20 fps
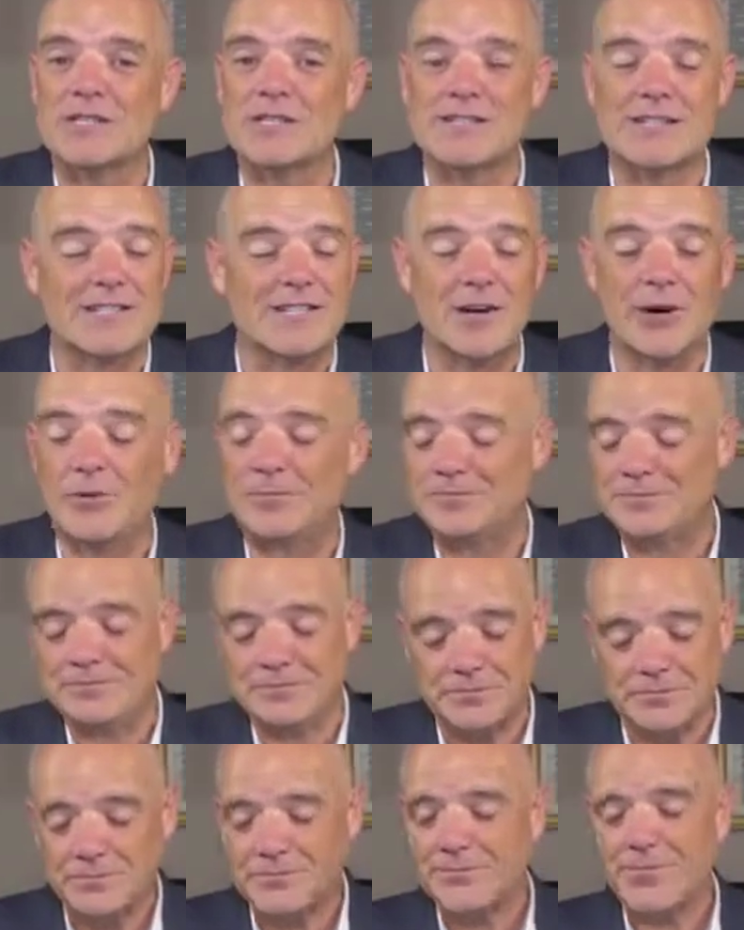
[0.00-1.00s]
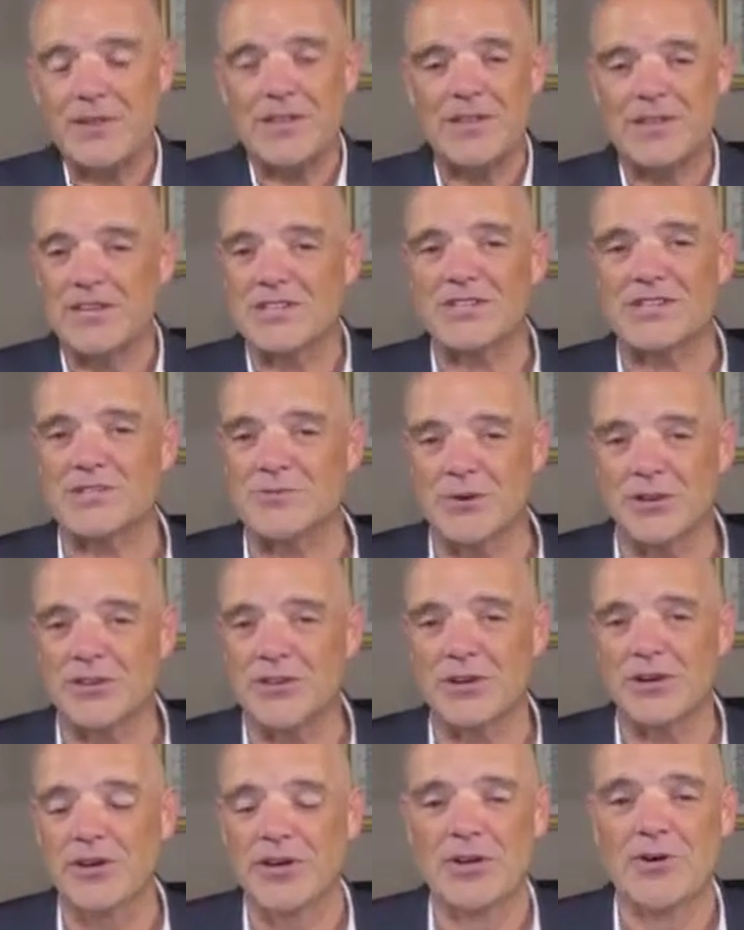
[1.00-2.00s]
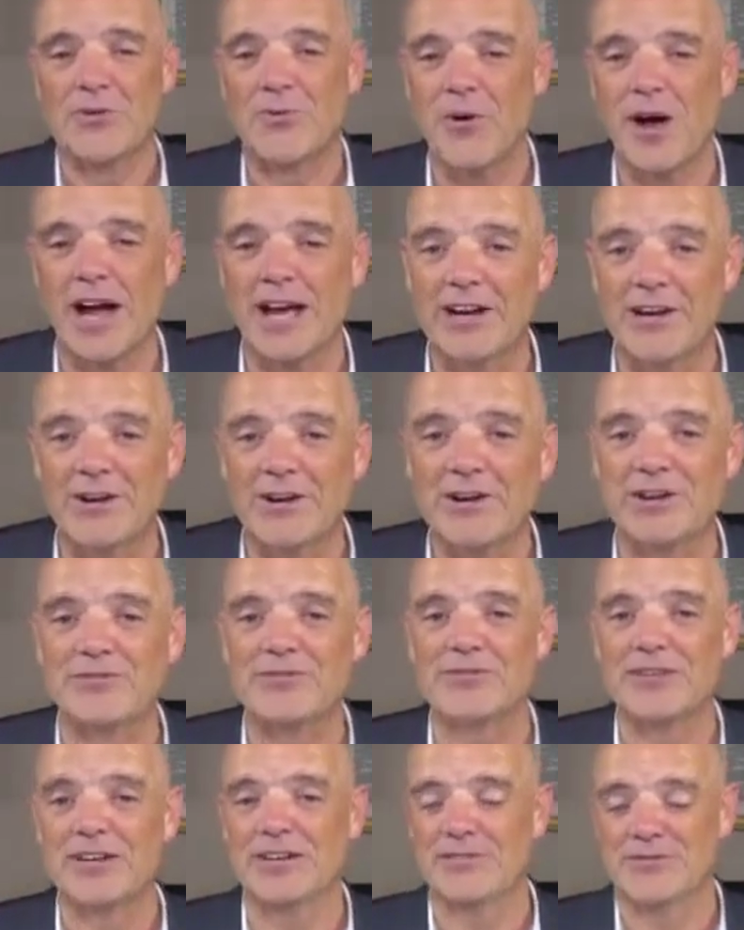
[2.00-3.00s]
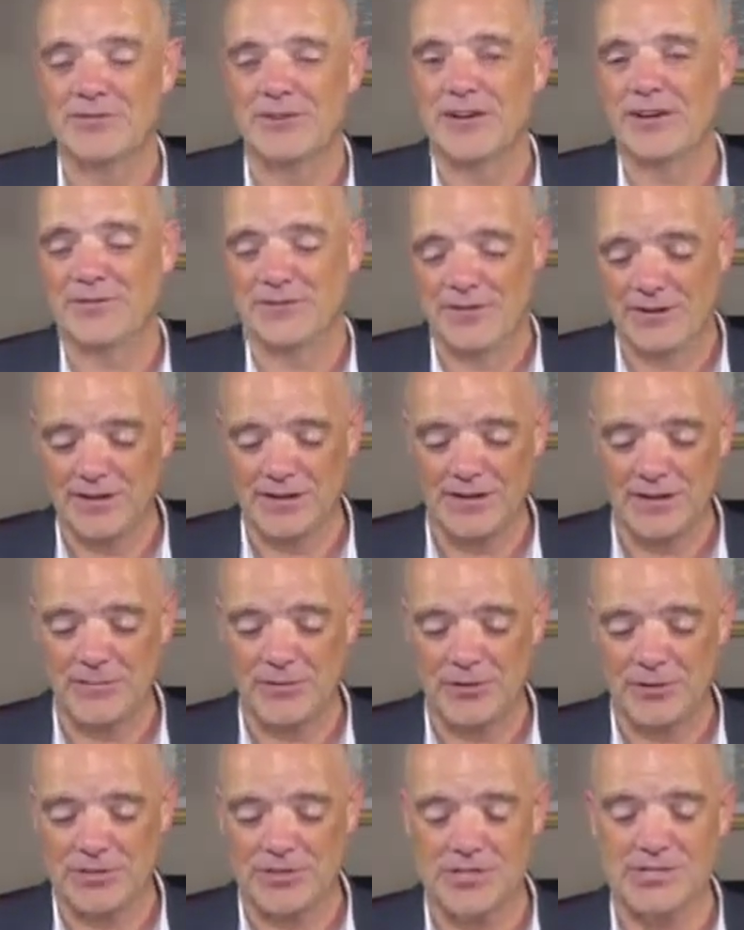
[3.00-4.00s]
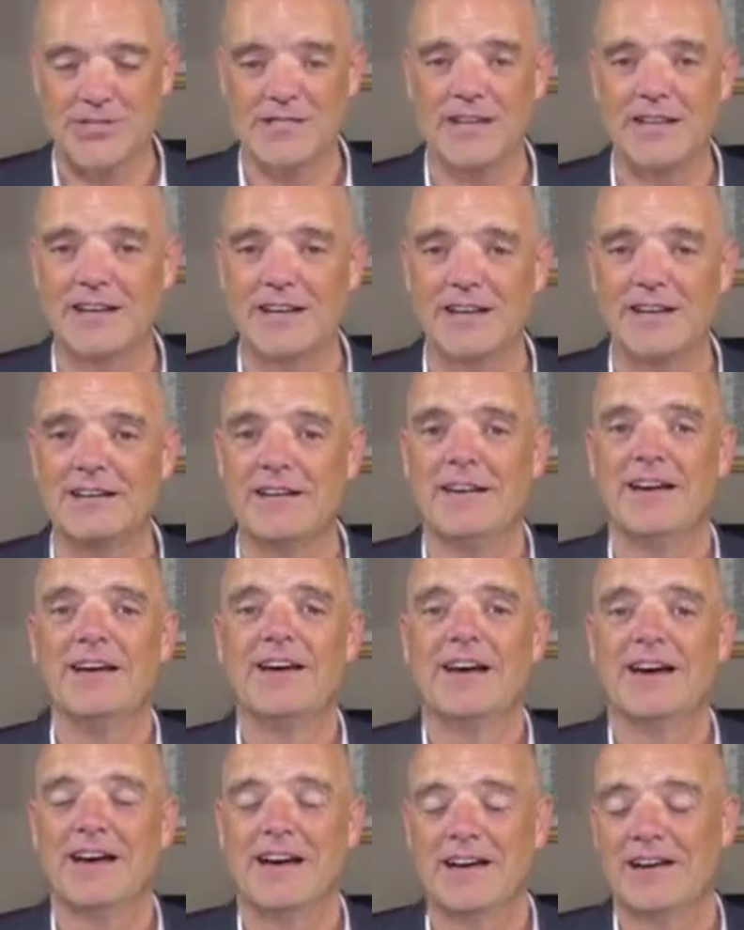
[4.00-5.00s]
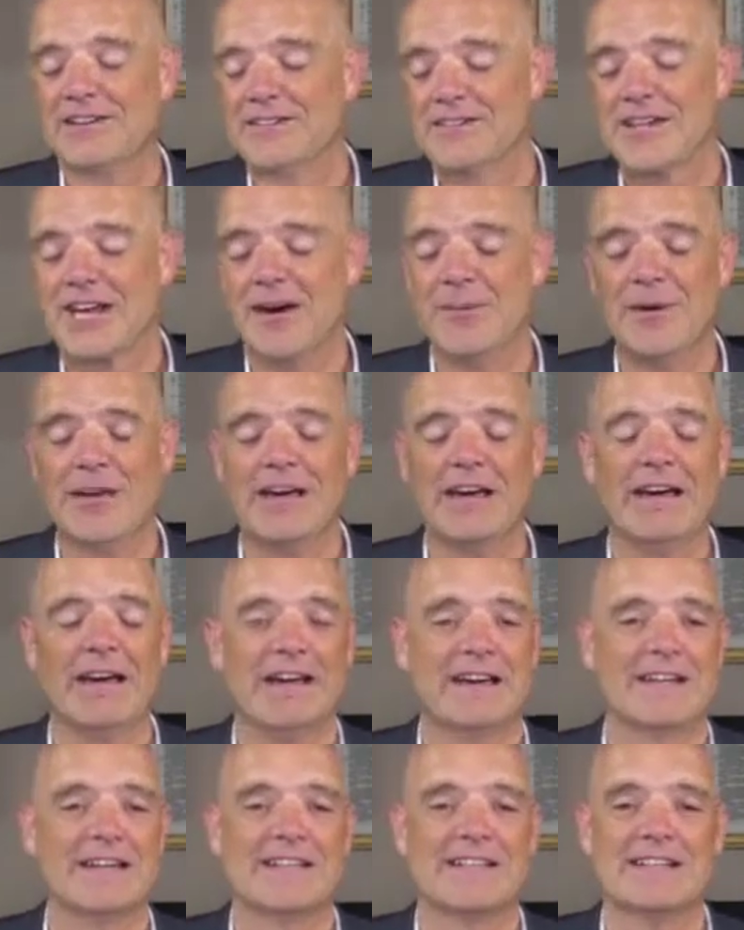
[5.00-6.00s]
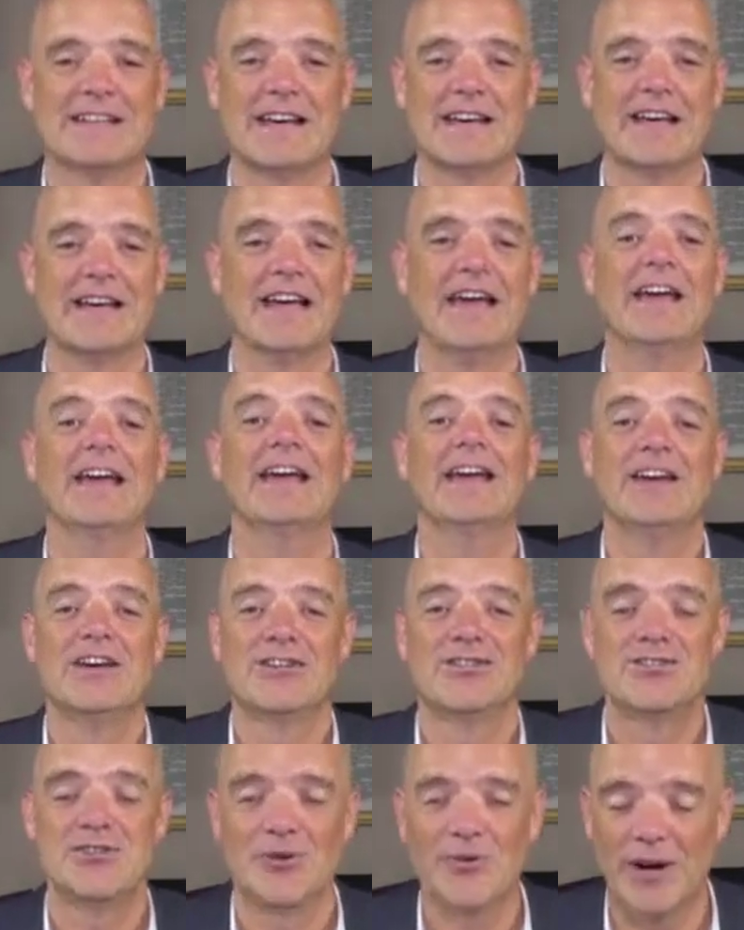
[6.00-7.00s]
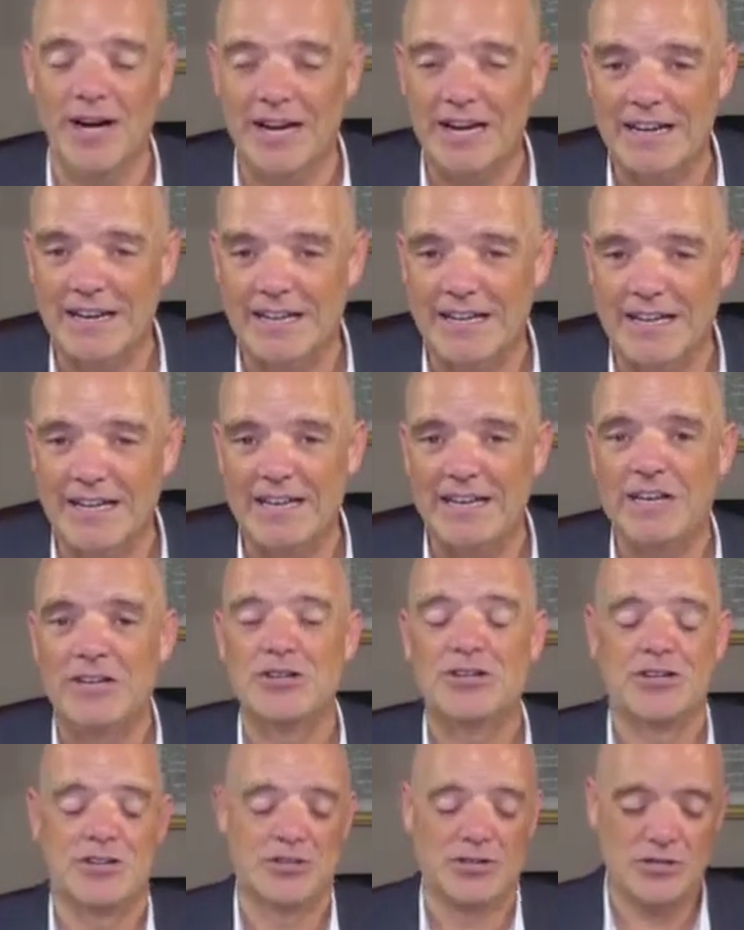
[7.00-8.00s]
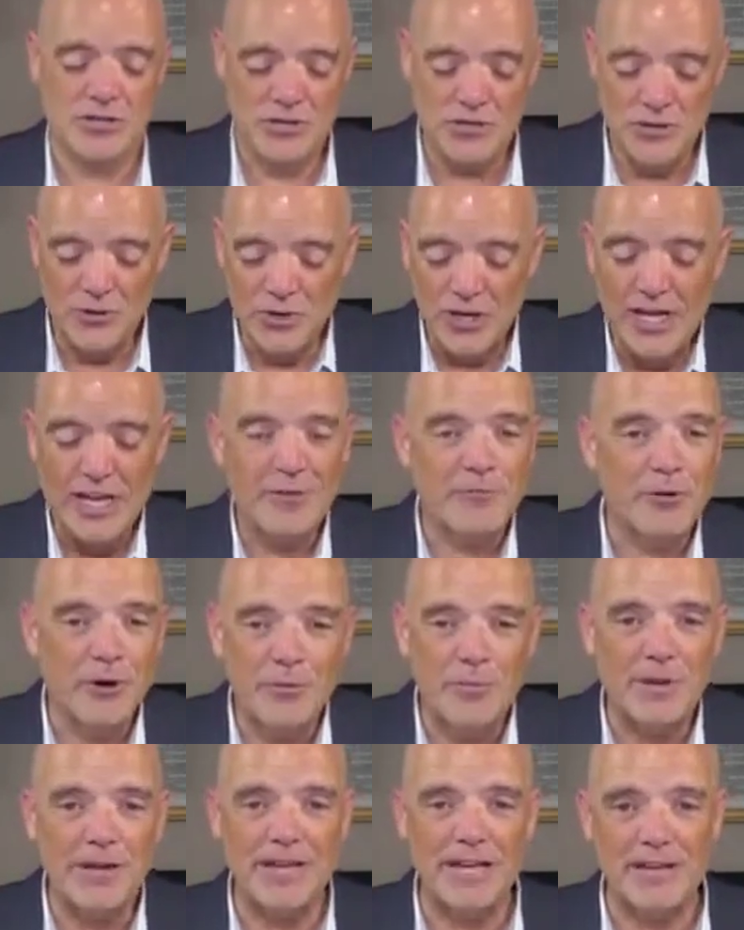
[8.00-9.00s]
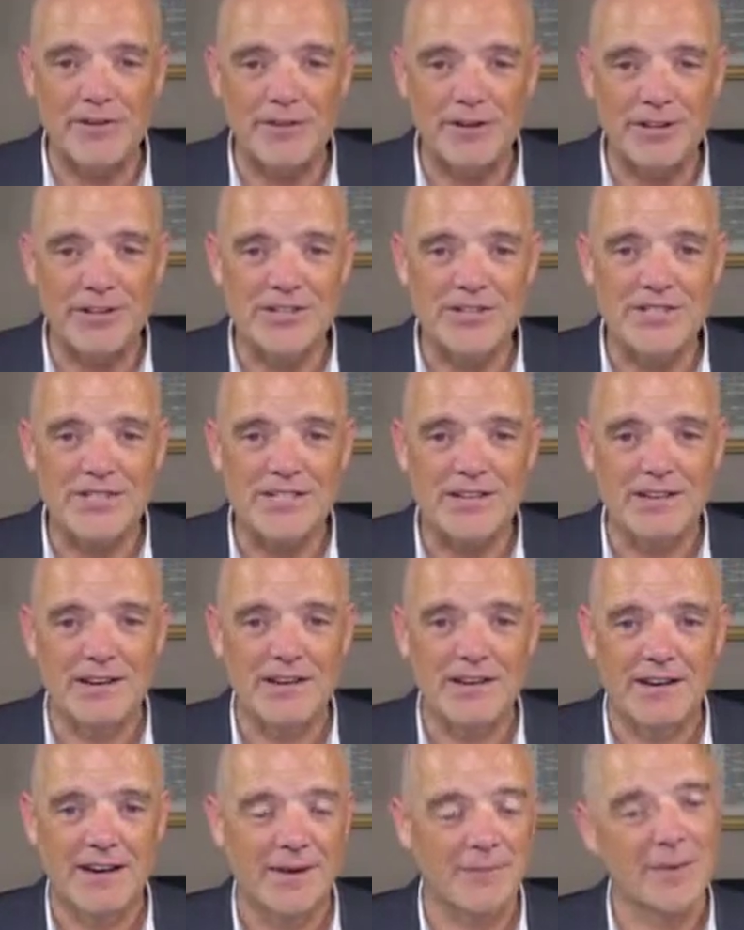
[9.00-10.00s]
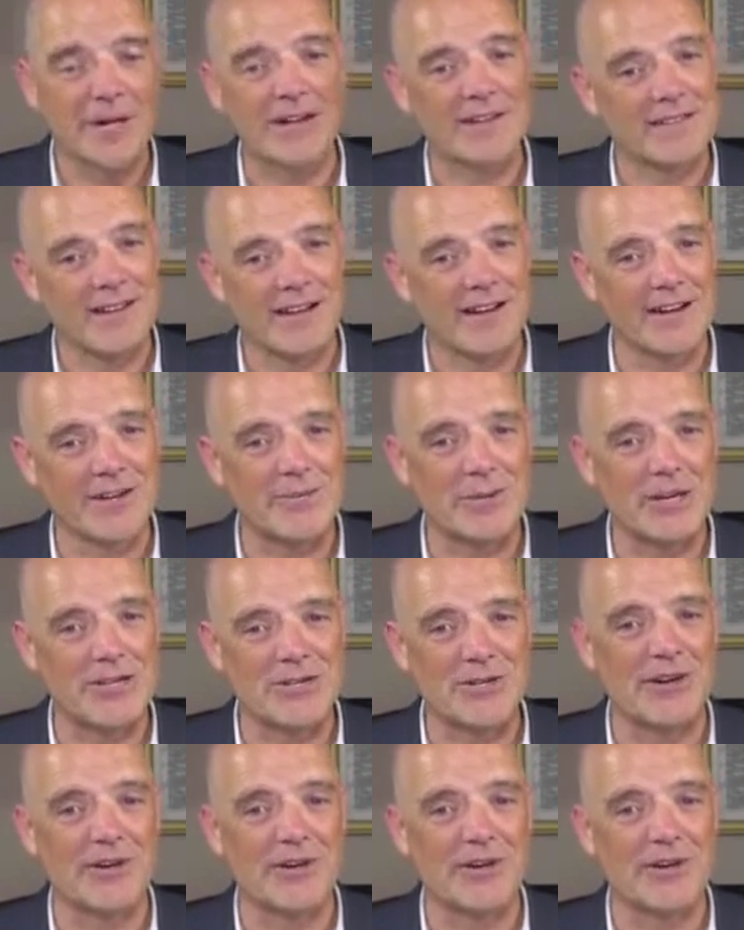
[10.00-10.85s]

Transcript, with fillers: And so this is what the writer of, of, of uh, Hebrews is getting uh, is coming at, and he's saying, "Hey, directly to you, Hebrew believers, I'm not talking about you.